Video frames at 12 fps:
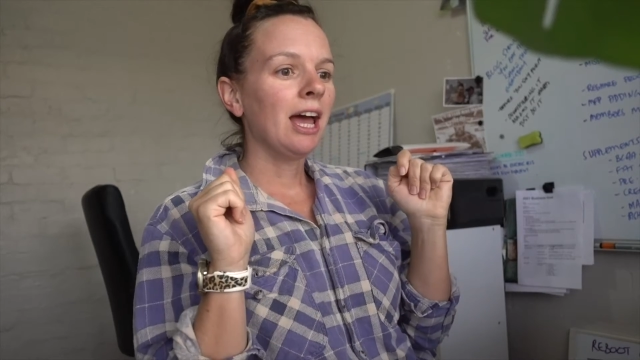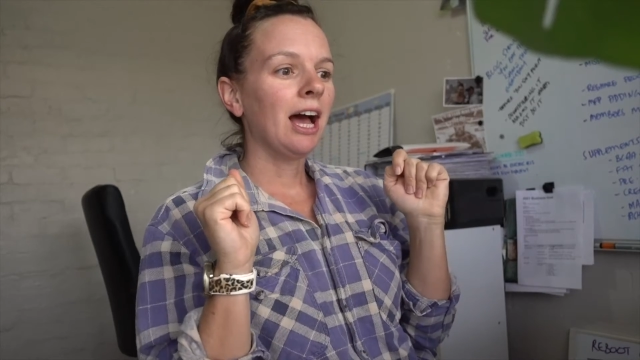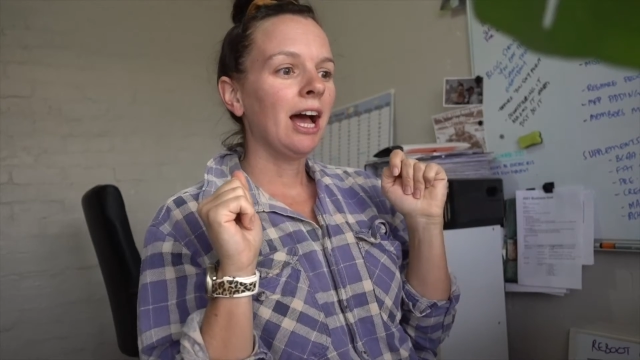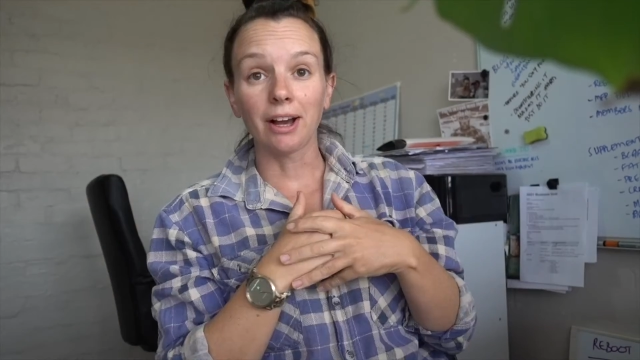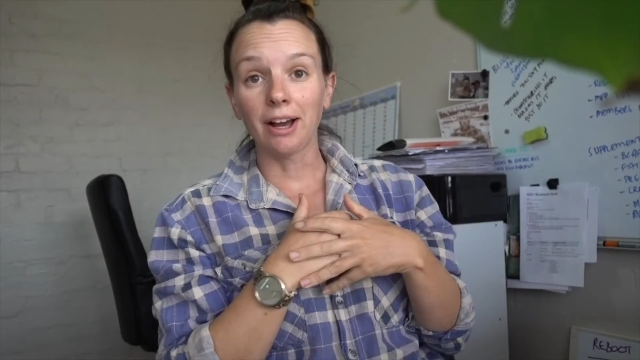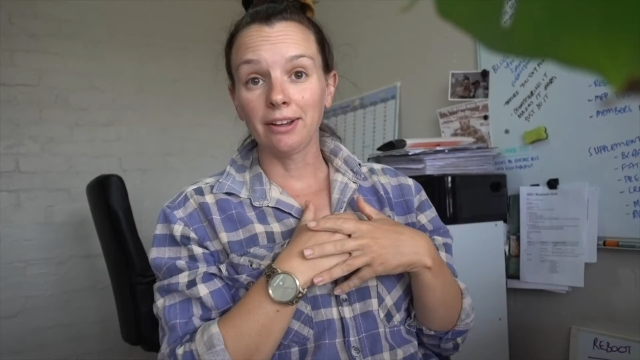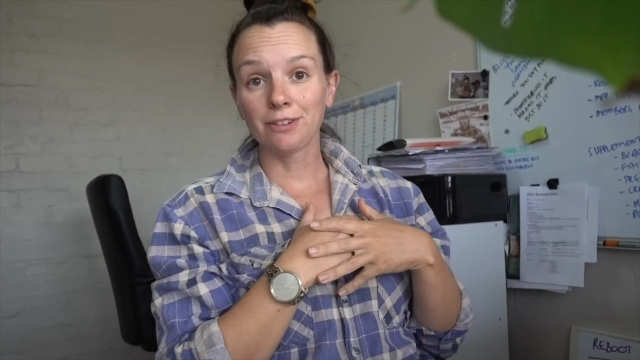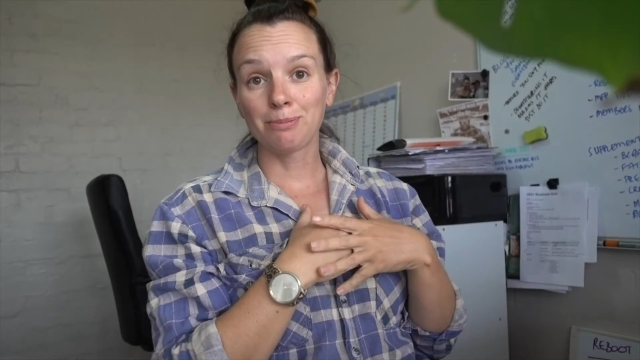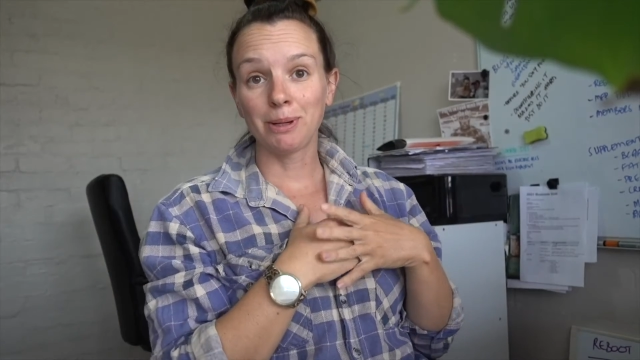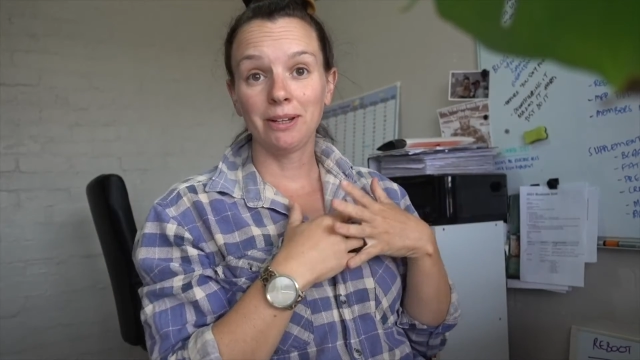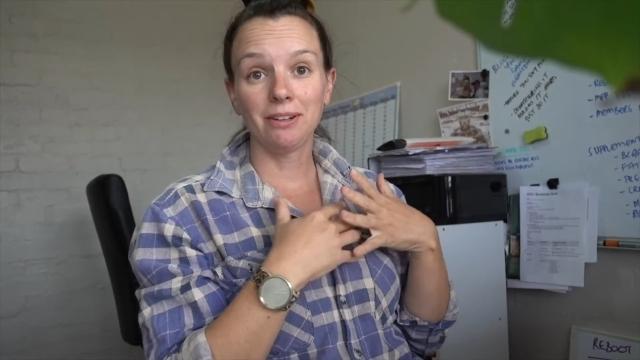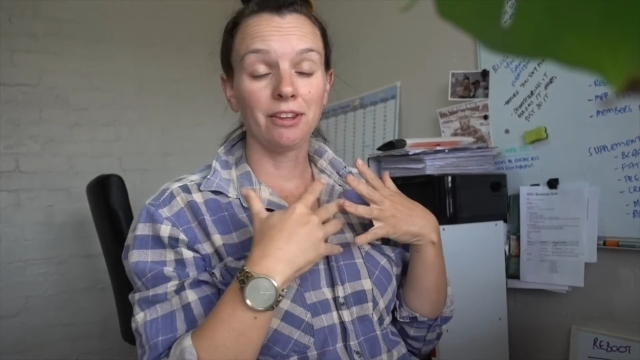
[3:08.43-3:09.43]
I have
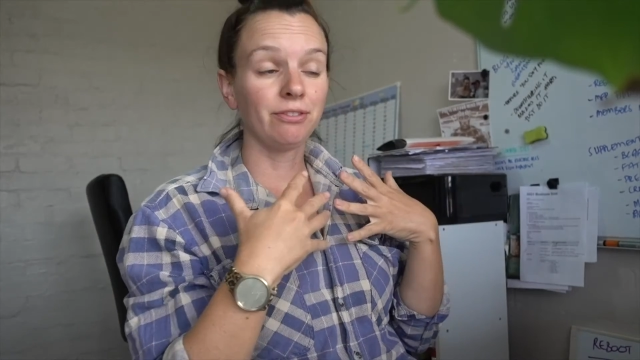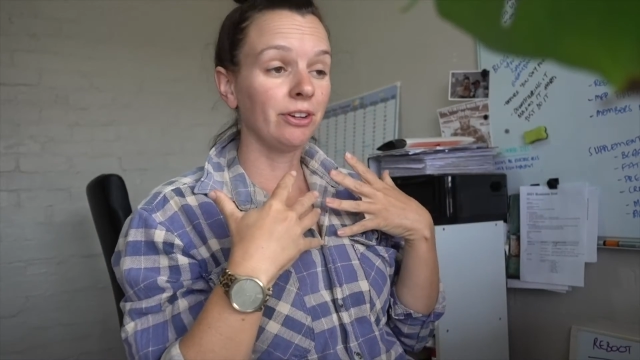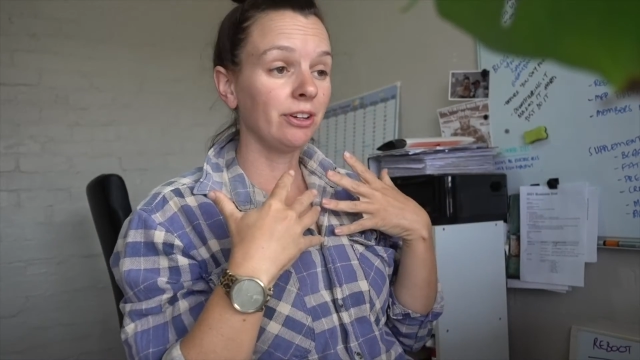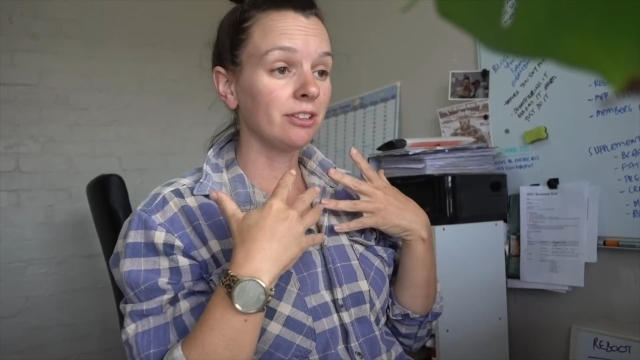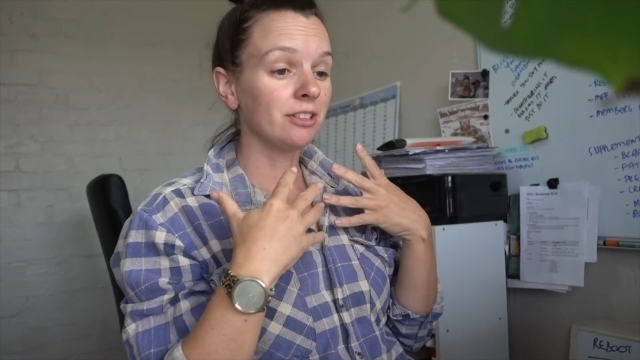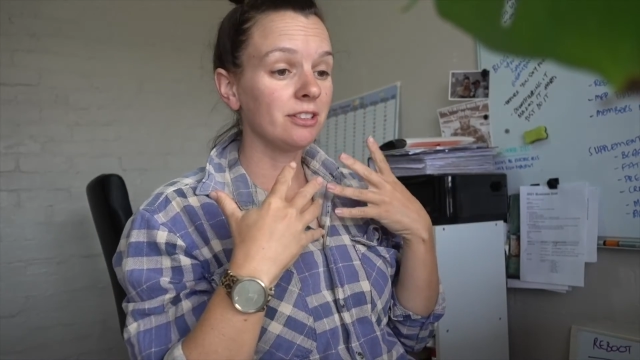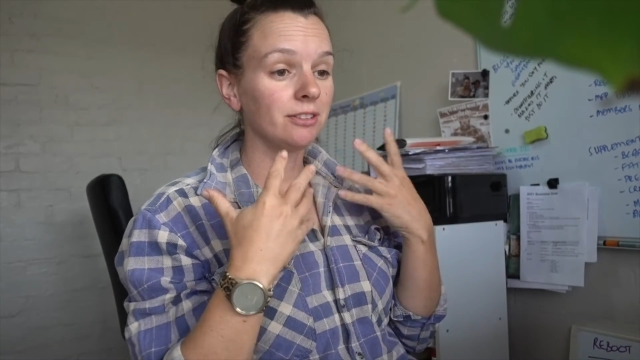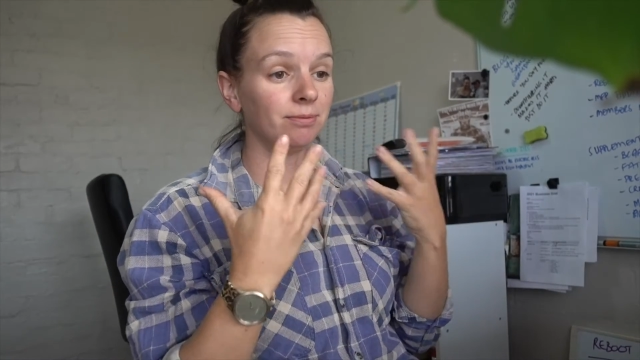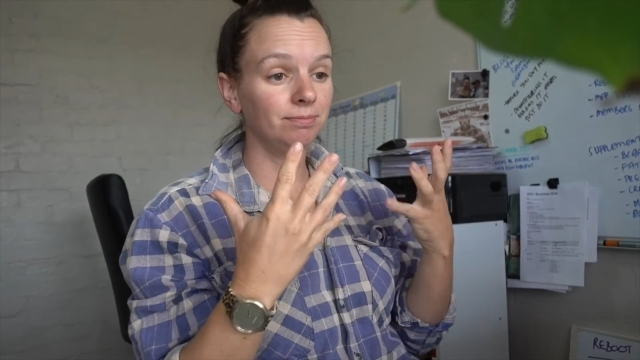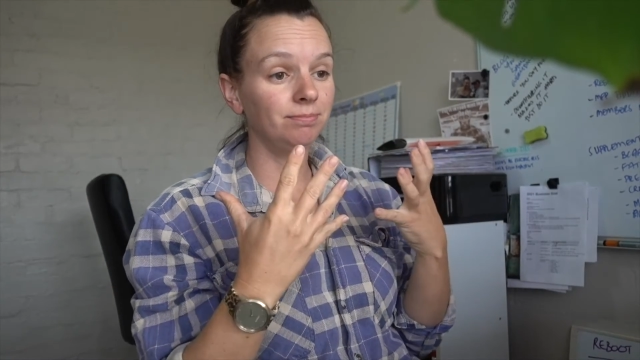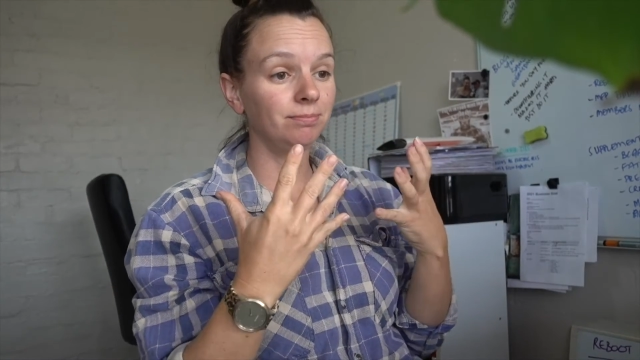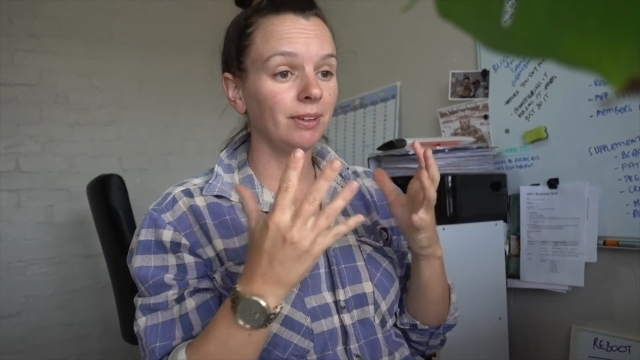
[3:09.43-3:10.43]
spent the first
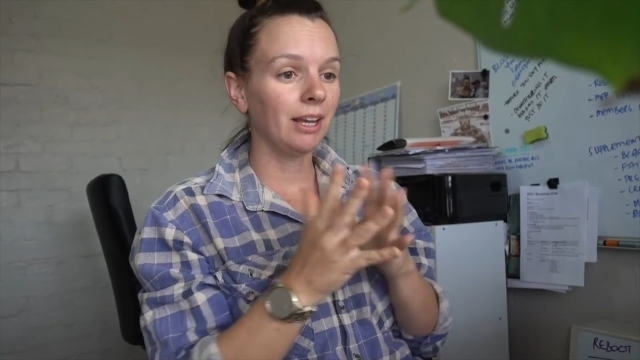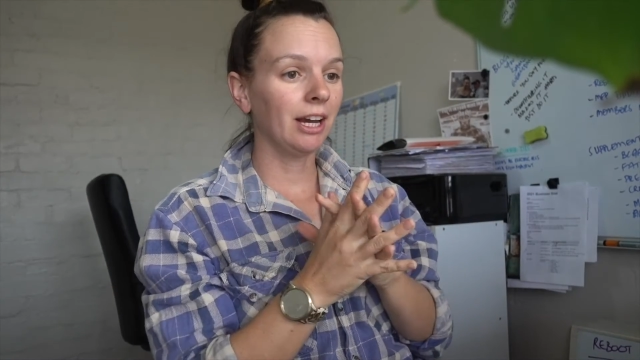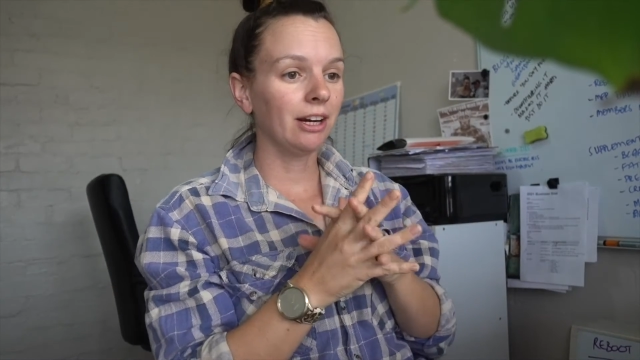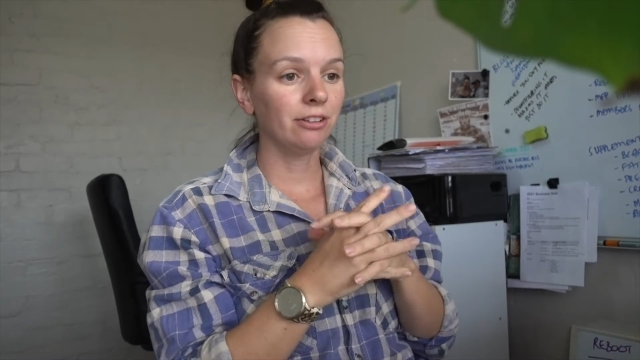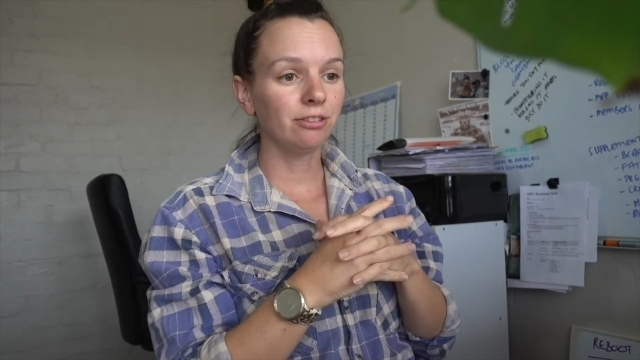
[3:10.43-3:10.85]
hour